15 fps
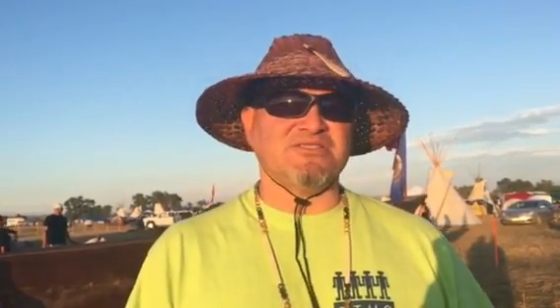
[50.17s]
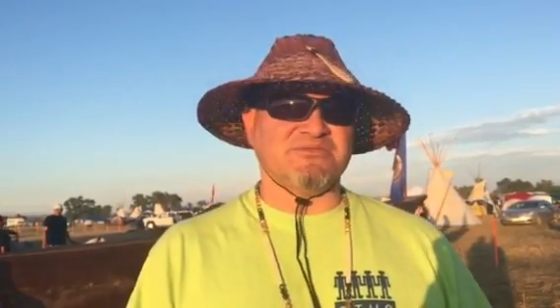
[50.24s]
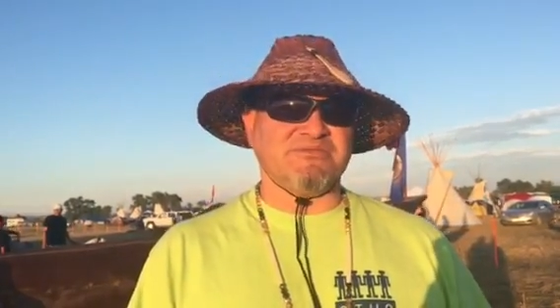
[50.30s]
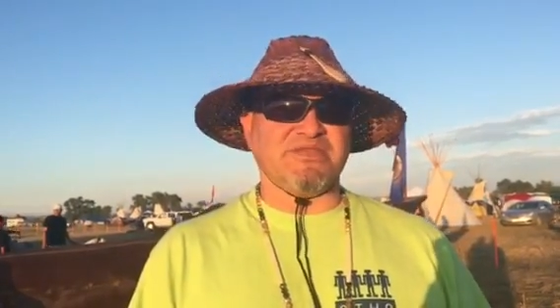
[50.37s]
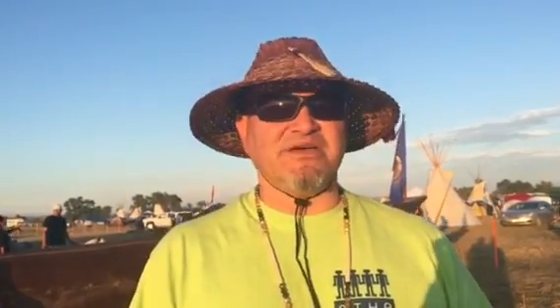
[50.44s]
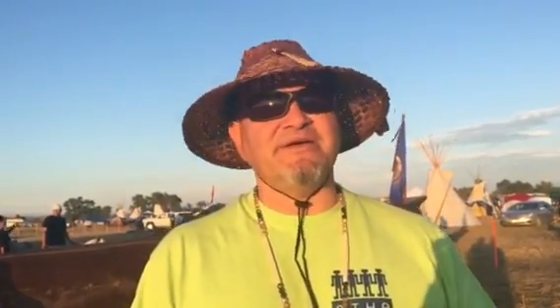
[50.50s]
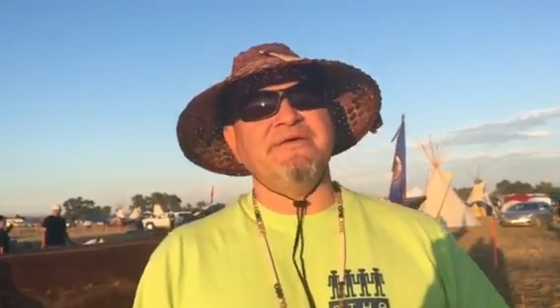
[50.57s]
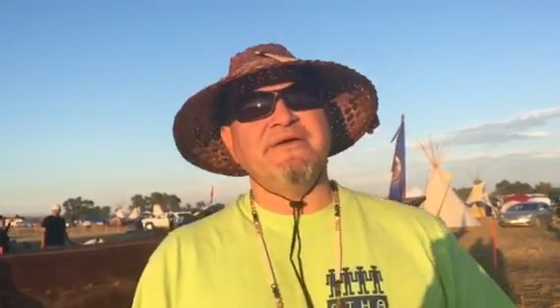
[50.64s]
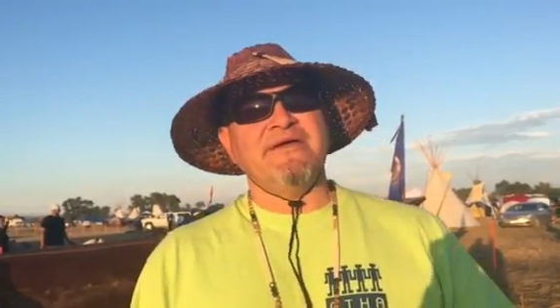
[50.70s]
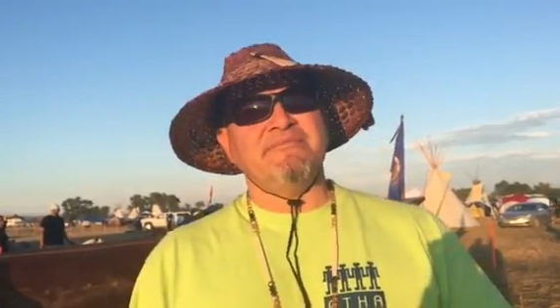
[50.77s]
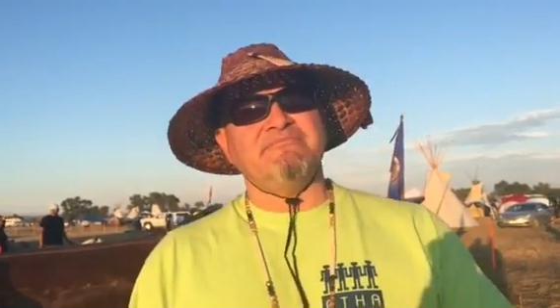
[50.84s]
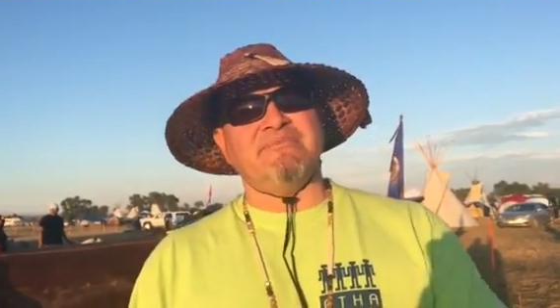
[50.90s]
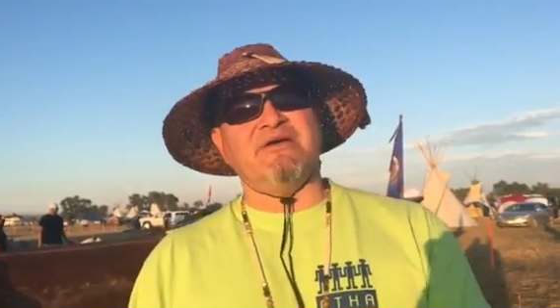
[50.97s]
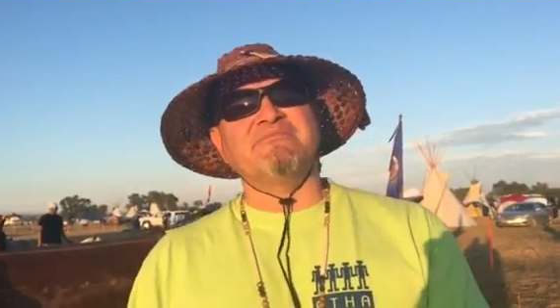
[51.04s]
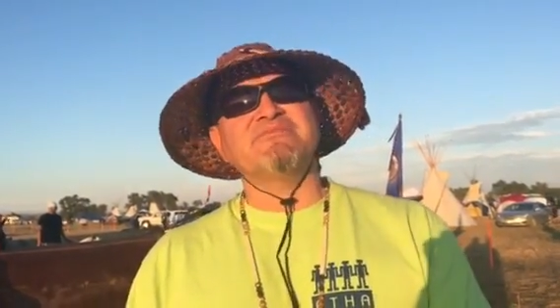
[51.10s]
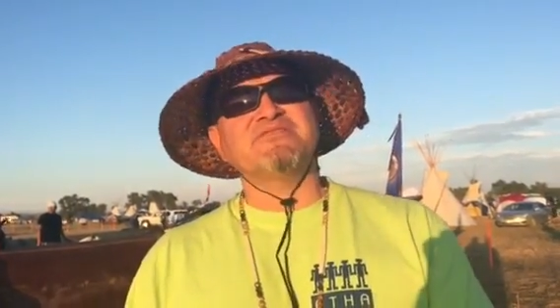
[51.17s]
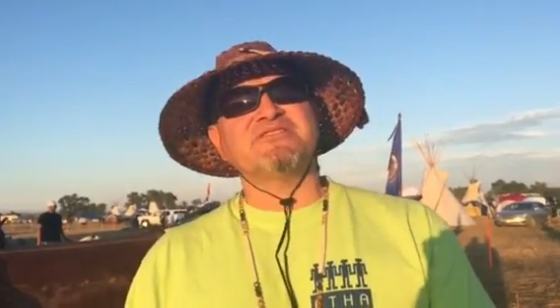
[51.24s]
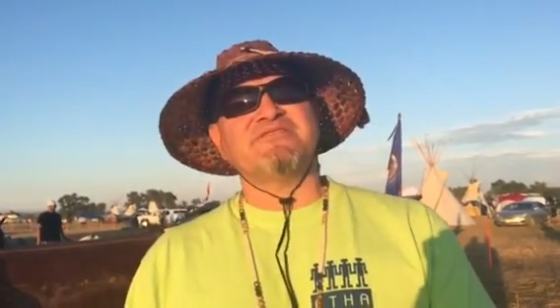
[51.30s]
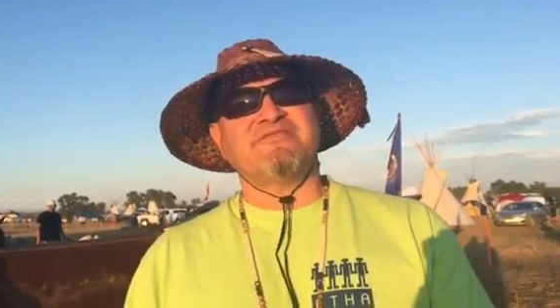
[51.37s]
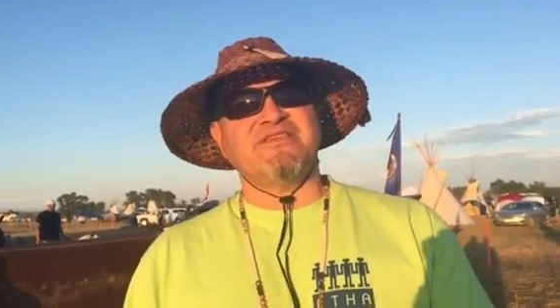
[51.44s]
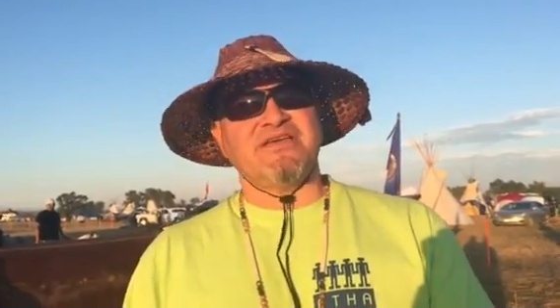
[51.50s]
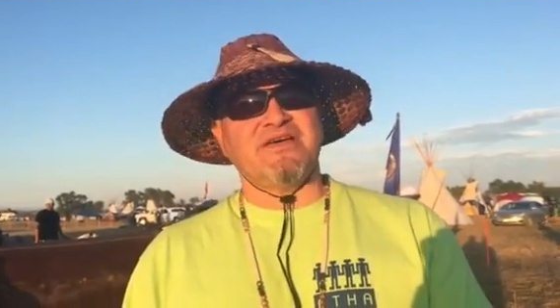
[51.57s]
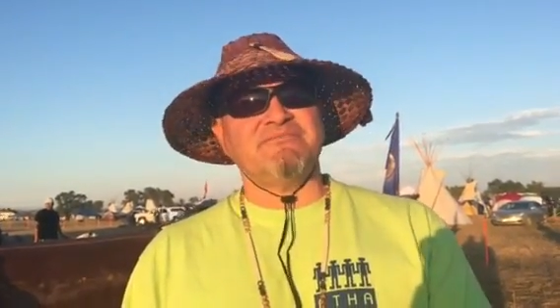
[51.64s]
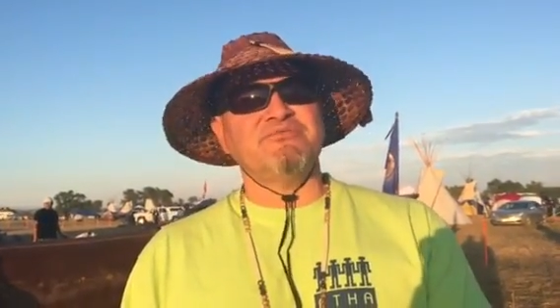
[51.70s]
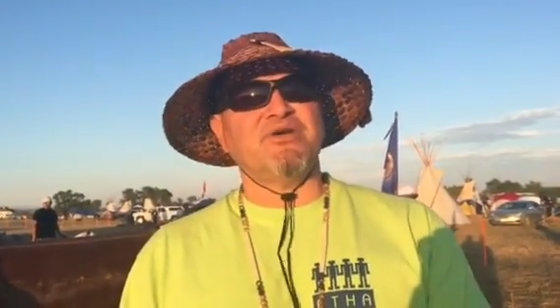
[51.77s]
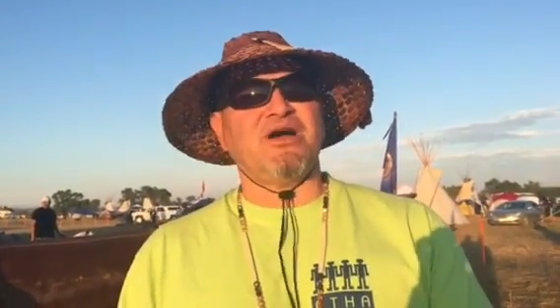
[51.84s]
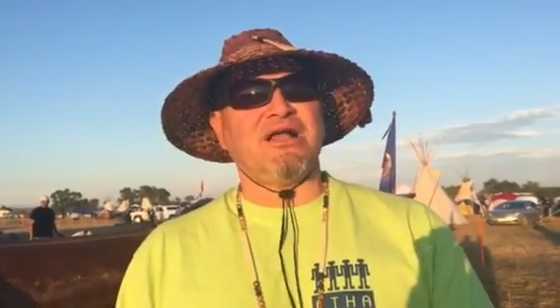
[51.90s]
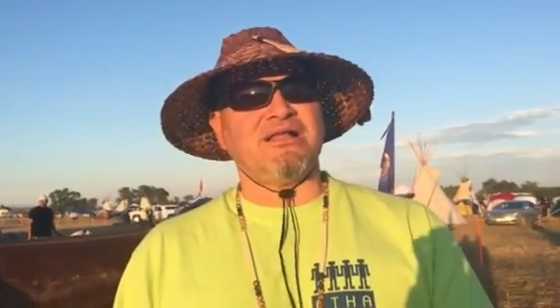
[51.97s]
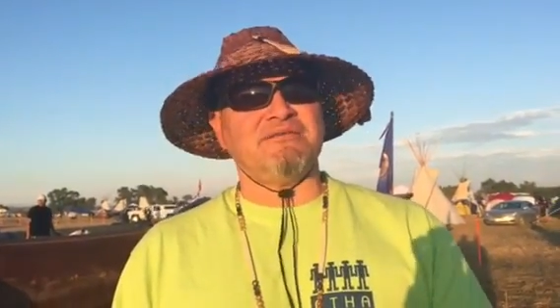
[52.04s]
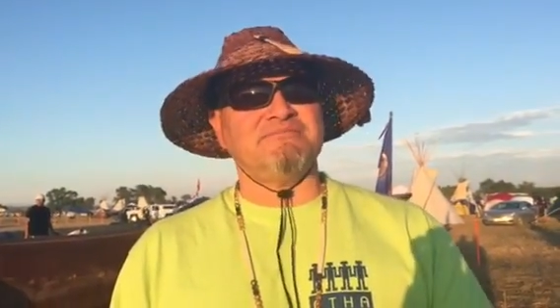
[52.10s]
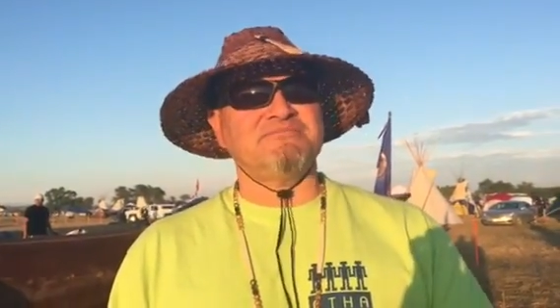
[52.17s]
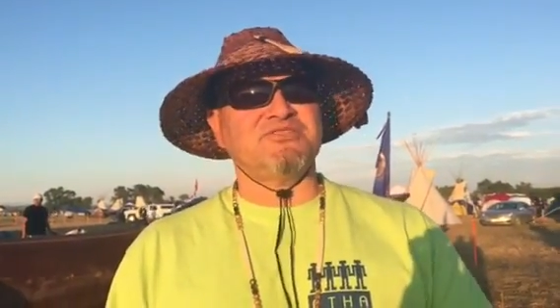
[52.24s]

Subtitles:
Some of the members of the Puyallup